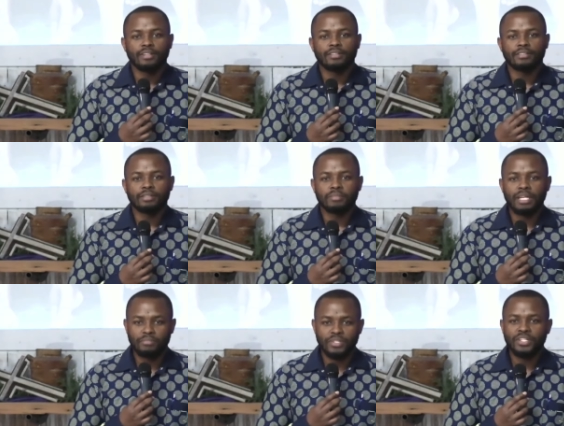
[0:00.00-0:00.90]

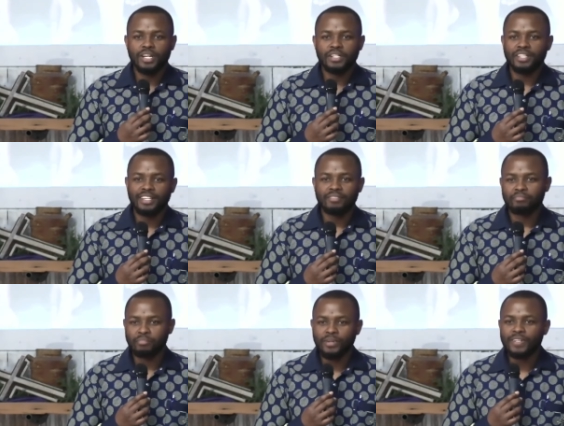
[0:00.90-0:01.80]
sometimes the church
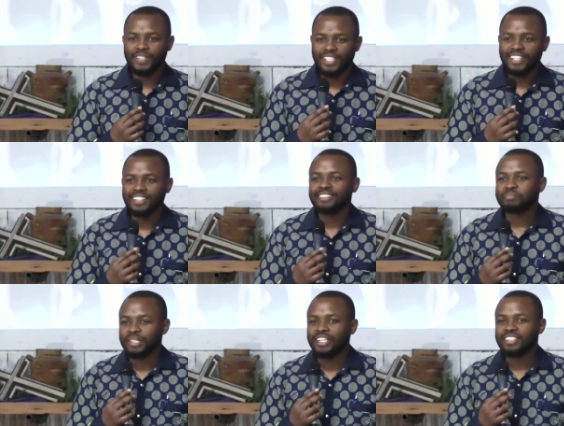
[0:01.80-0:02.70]
get boring
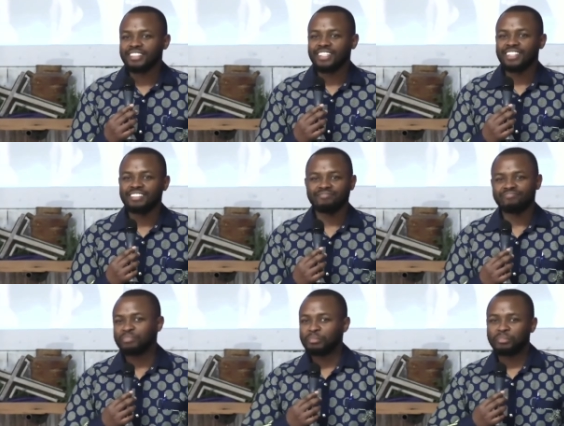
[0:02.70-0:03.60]
place, then
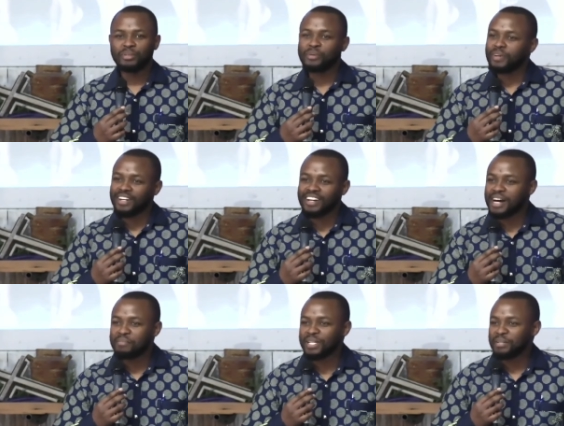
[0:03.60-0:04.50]
people don't want to
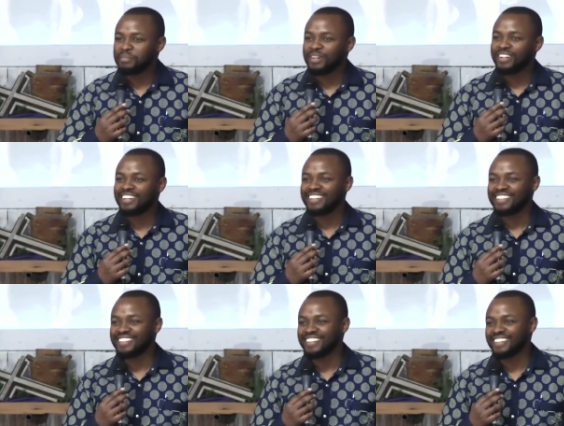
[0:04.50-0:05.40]
come anymore. So,